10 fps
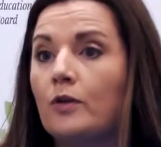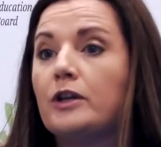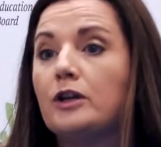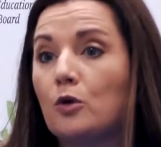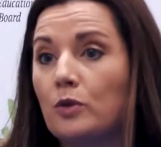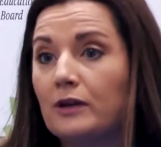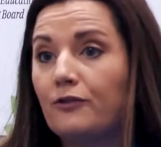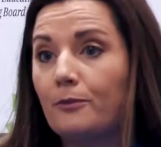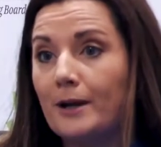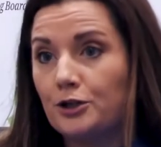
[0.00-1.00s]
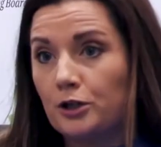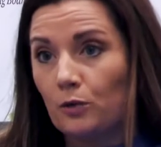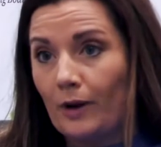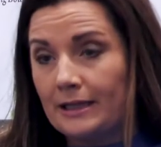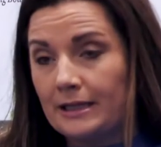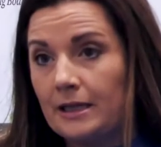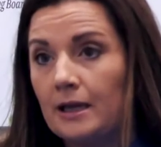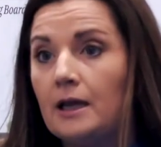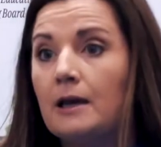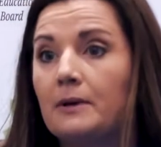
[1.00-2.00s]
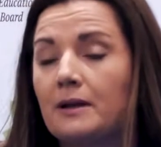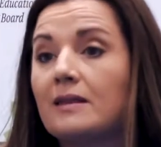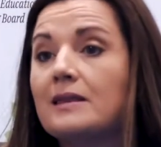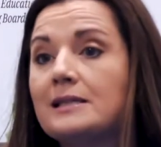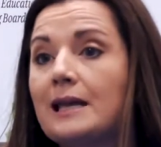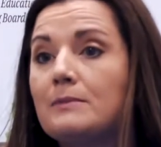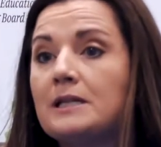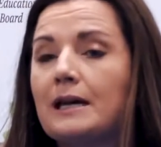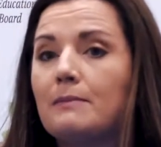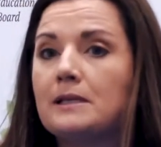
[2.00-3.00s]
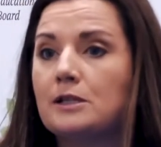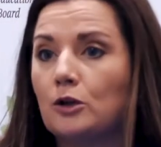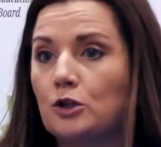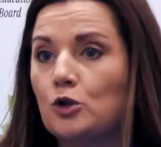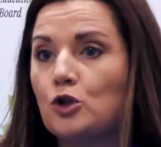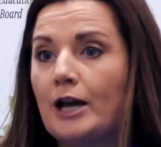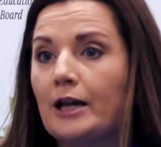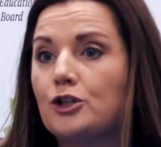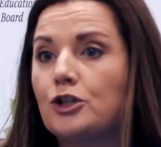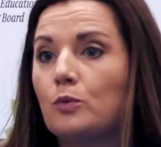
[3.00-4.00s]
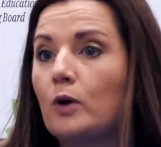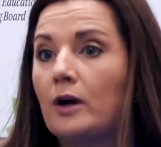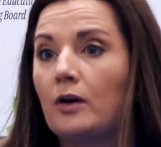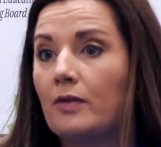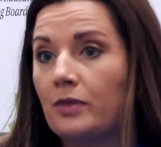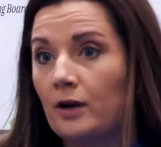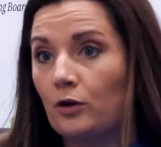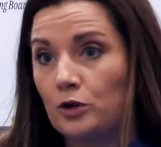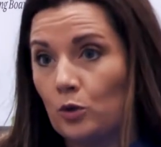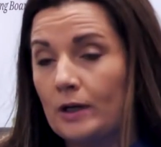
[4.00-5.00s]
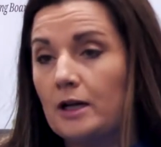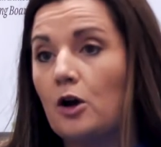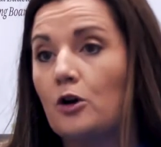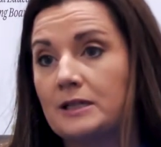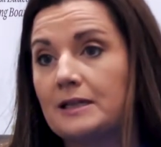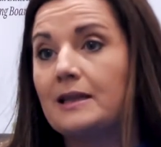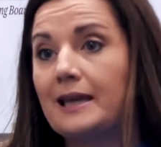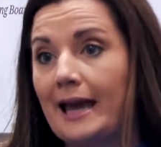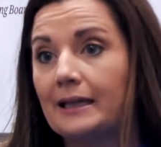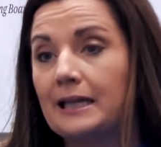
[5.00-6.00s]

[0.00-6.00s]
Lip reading: they know the information already, but at the same time it's not too challenging where they're totally lost and they can't